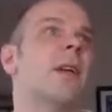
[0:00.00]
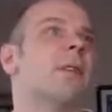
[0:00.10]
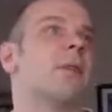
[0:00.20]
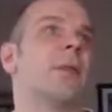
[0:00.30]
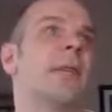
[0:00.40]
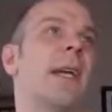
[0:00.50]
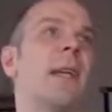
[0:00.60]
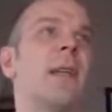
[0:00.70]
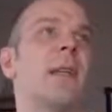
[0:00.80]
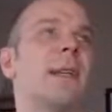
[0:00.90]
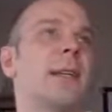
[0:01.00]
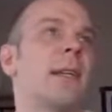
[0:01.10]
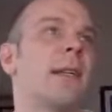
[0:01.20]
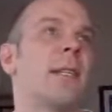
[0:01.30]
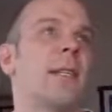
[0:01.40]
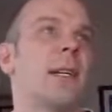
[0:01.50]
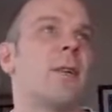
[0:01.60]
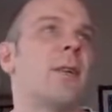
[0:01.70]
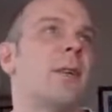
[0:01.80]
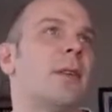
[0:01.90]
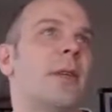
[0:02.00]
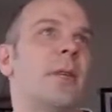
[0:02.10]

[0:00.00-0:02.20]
So exactly as I laid it out,